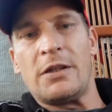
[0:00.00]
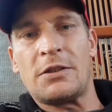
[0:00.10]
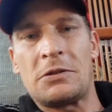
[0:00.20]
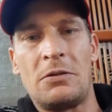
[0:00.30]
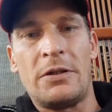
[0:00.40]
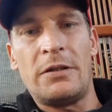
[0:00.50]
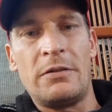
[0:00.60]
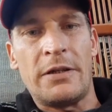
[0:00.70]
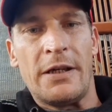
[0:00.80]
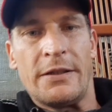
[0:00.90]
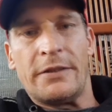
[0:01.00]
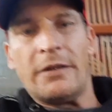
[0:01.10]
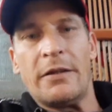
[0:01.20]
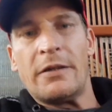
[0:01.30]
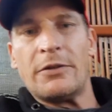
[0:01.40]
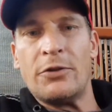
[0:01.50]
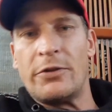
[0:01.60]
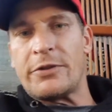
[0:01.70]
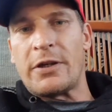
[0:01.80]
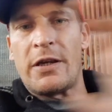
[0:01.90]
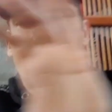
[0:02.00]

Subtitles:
each side, as the utes don't